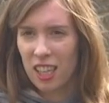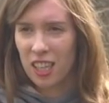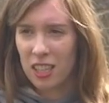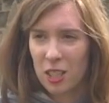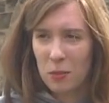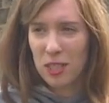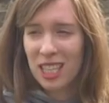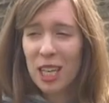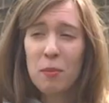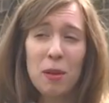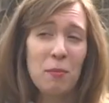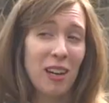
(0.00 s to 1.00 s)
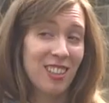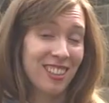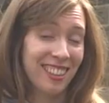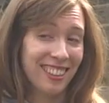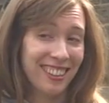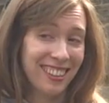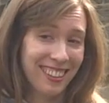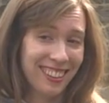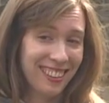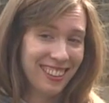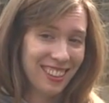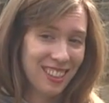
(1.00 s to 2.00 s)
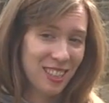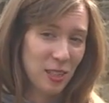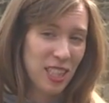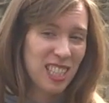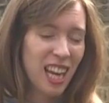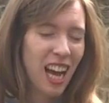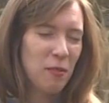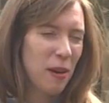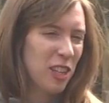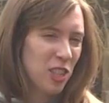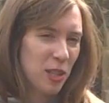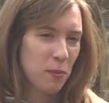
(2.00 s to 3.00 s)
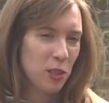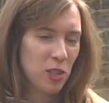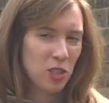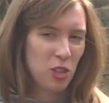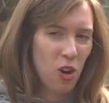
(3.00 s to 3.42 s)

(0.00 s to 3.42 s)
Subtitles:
this. Some cinema magic. So it is kind of magic, but it's